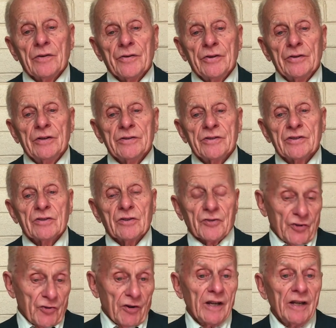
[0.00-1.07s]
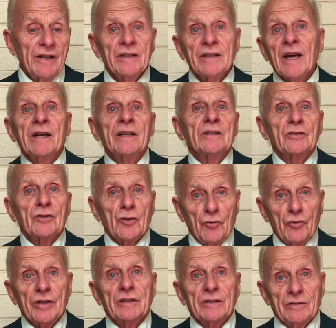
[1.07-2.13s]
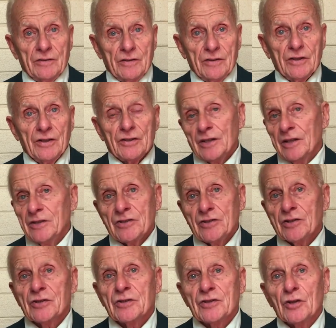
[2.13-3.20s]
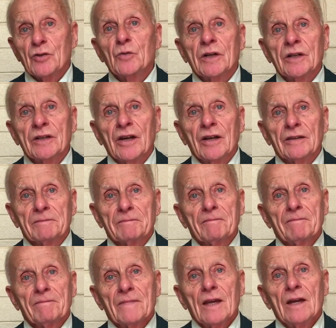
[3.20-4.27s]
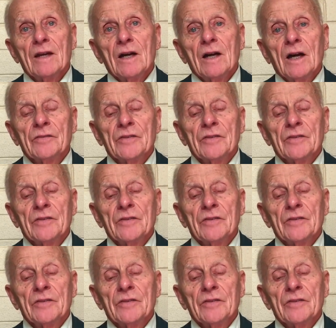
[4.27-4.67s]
that is Australian and Korean. It's just so well done.